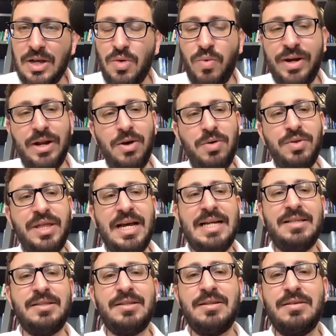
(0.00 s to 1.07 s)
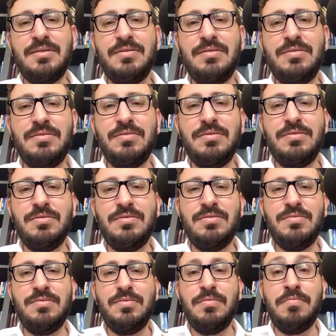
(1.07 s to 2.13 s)
We know that
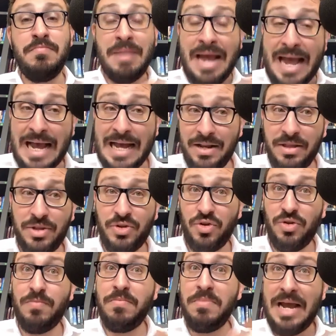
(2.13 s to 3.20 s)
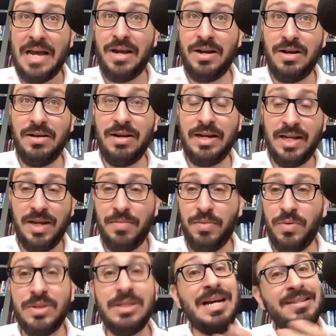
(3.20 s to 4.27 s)
man, the term man in Hebrew
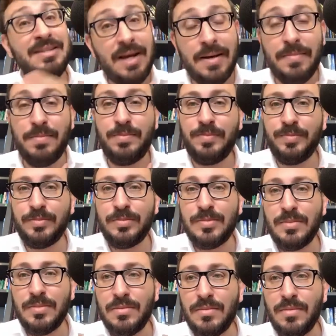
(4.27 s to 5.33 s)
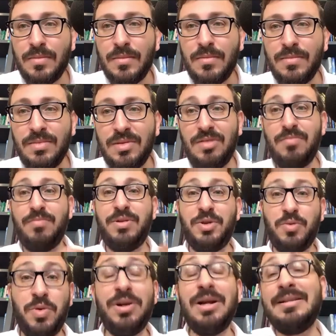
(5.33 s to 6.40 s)
was Adam. But the
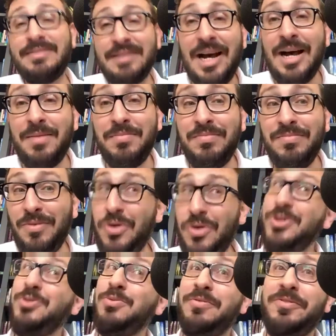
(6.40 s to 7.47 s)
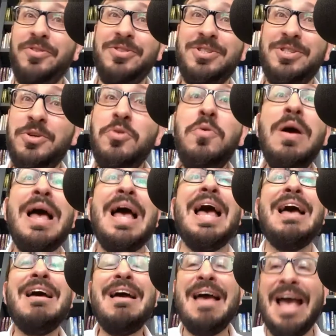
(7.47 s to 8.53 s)
word Adam also refers to
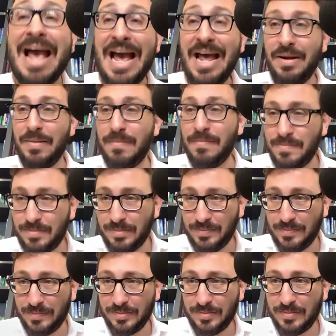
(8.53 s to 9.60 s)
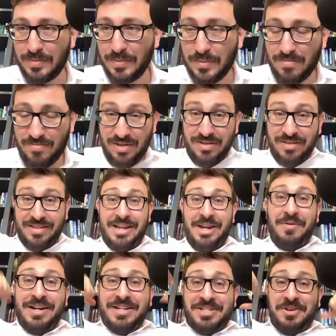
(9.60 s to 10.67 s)
Adam, the
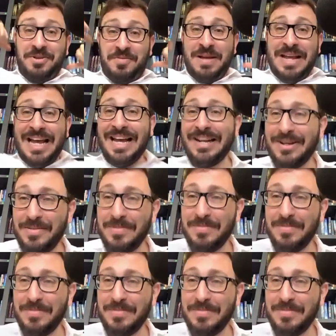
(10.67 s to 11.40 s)
original man.